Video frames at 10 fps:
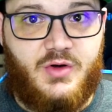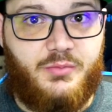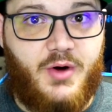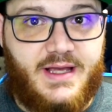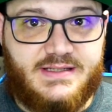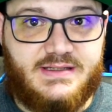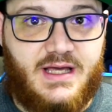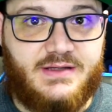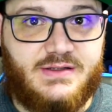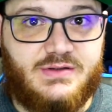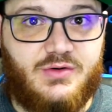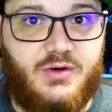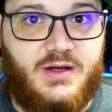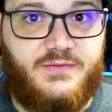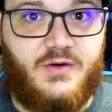brass nozzles are
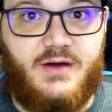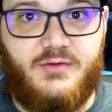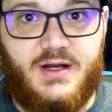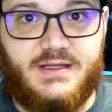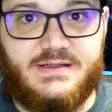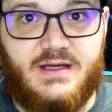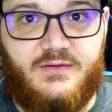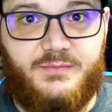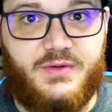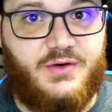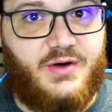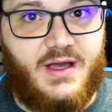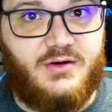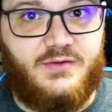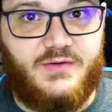great for everyday stuff, but they're
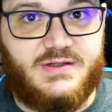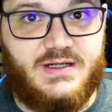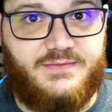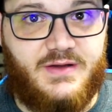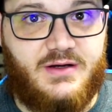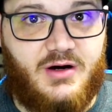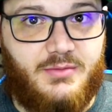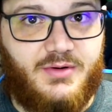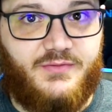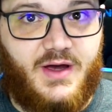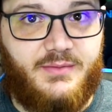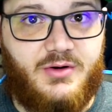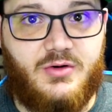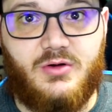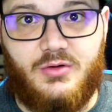not good for stuff like carbon
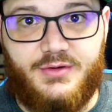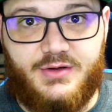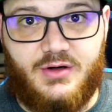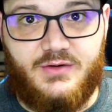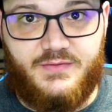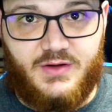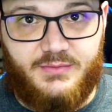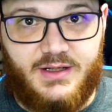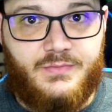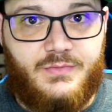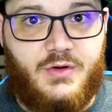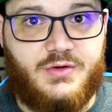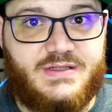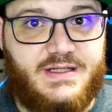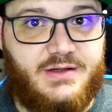fiber or glow-in-the-dark filament.
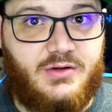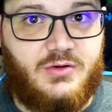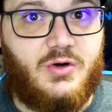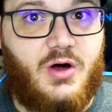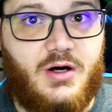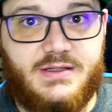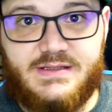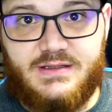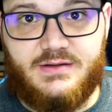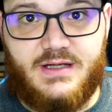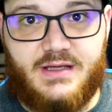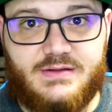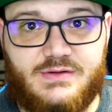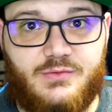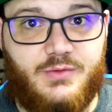Your steel or hardened steel
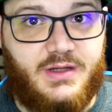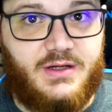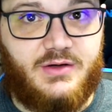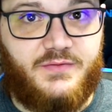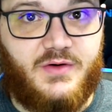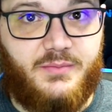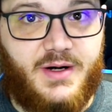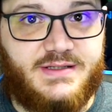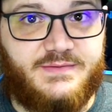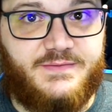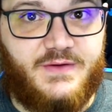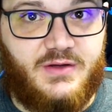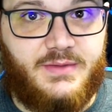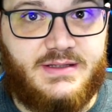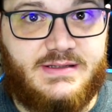nozzles are really good for abrasive
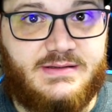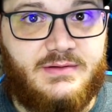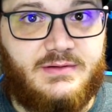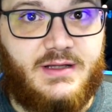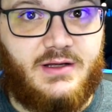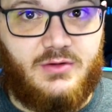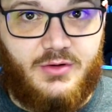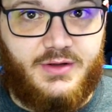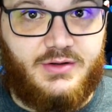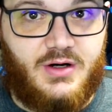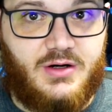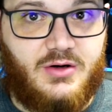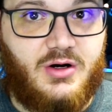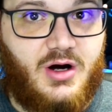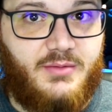filaments like
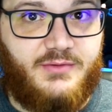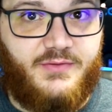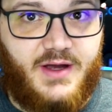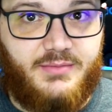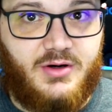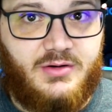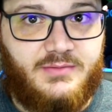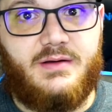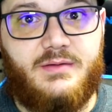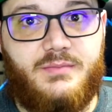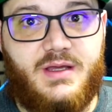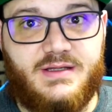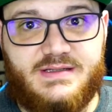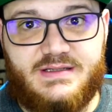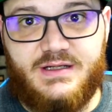glow-in-the-dark or carbon fiber.
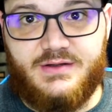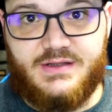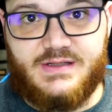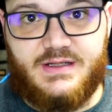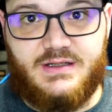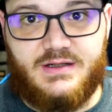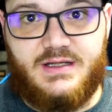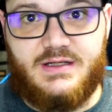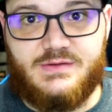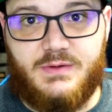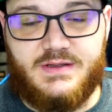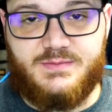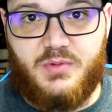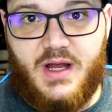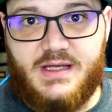Because steel doesn't conduct heat as well
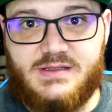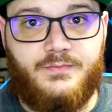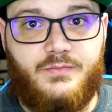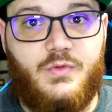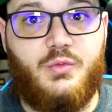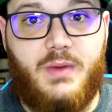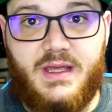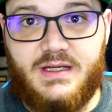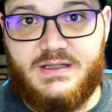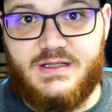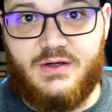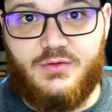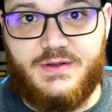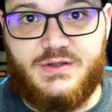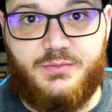as brass, you may need to
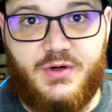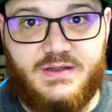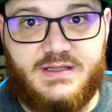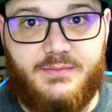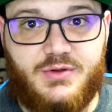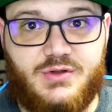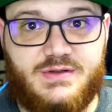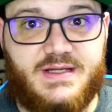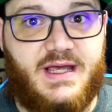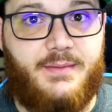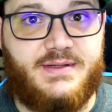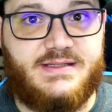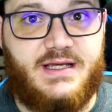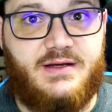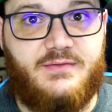increase your print temperatures to
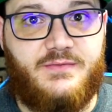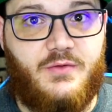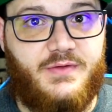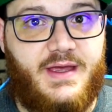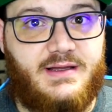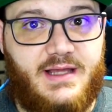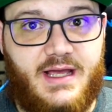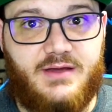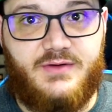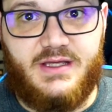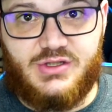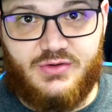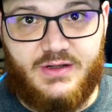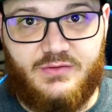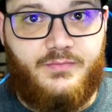compensate for that lack of heat
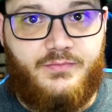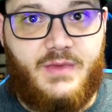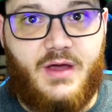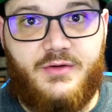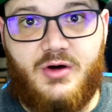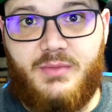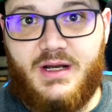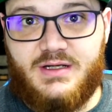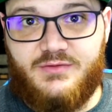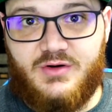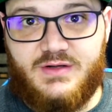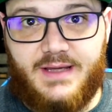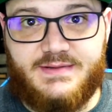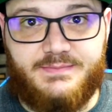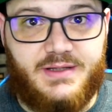transfer. Now, there are many different
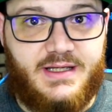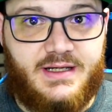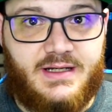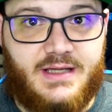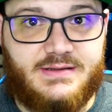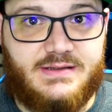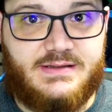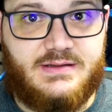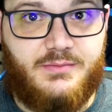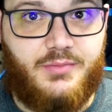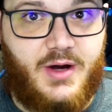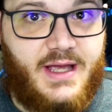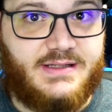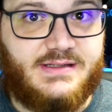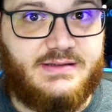types of plated nozzles,
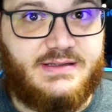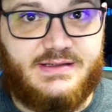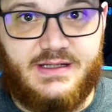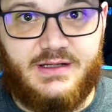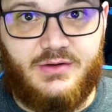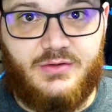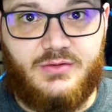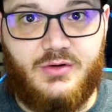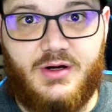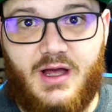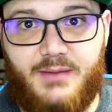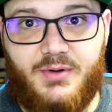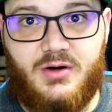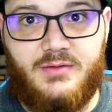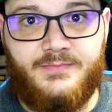brass, steel, or
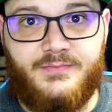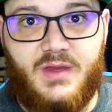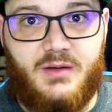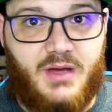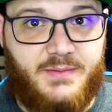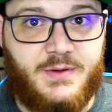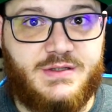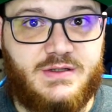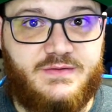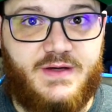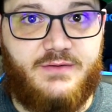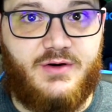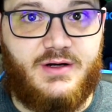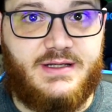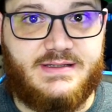copper, and my personal
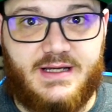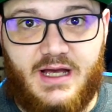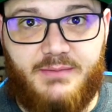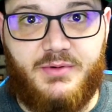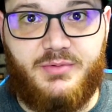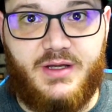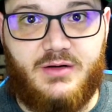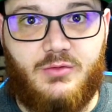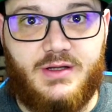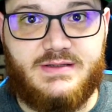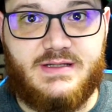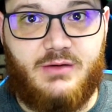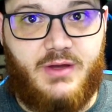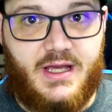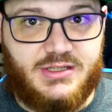favorite is the copper plated ones,
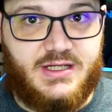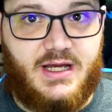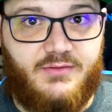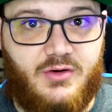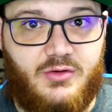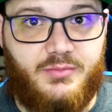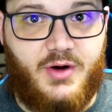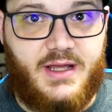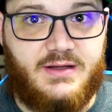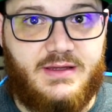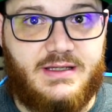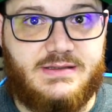and we actually have our own brand of these